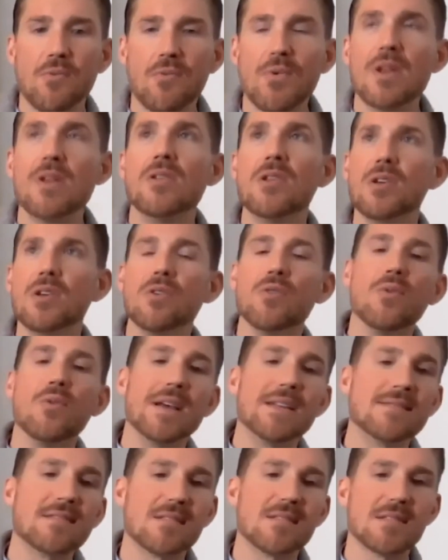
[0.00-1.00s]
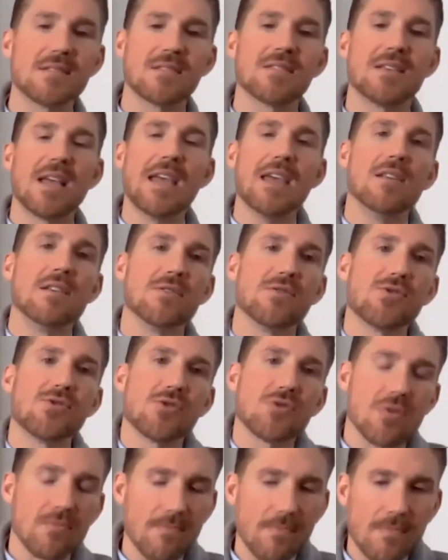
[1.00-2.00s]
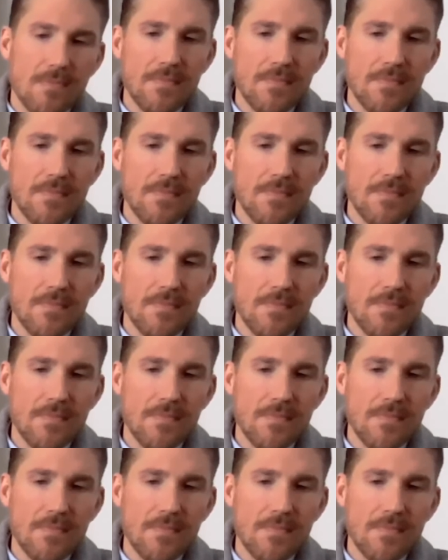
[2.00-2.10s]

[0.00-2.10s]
renew, and sustain his